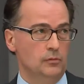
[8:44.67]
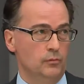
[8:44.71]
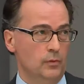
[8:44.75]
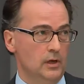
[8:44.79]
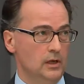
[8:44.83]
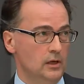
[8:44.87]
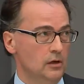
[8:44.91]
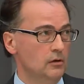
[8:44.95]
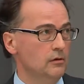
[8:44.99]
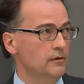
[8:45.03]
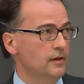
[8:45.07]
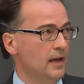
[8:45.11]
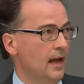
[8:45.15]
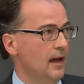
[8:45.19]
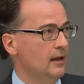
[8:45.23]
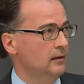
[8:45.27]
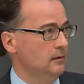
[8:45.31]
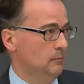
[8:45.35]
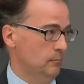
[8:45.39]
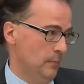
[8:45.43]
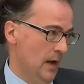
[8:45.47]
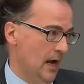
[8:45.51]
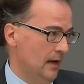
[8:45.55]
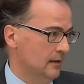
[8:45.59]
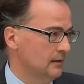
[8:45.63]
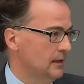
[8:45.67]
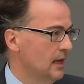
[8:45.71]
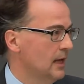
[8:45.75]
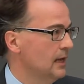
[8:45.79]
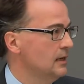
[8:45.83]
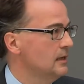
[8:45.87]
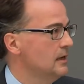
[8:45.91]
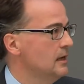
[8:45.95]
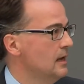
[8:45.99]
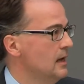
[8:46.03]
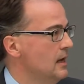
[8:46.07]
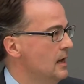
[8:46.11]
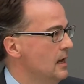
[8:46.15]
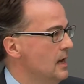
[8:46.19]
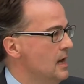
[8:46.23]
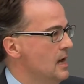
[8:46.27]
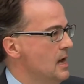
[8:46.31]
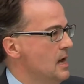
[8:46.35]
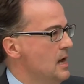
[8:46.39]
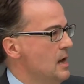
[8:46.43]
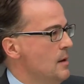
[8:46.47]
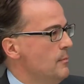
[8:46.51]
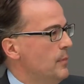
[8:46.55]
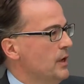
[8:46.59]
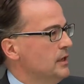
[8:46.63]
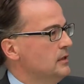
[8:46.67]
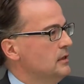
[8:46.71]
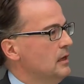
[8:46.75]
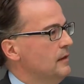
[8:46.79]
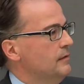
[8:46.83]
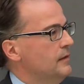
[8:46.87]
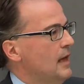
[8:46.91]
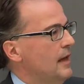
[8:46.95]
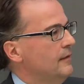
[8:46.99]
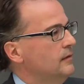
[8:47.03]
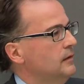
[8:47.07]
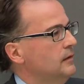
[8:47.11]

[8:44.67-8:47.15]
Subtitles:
We knew that back then. But that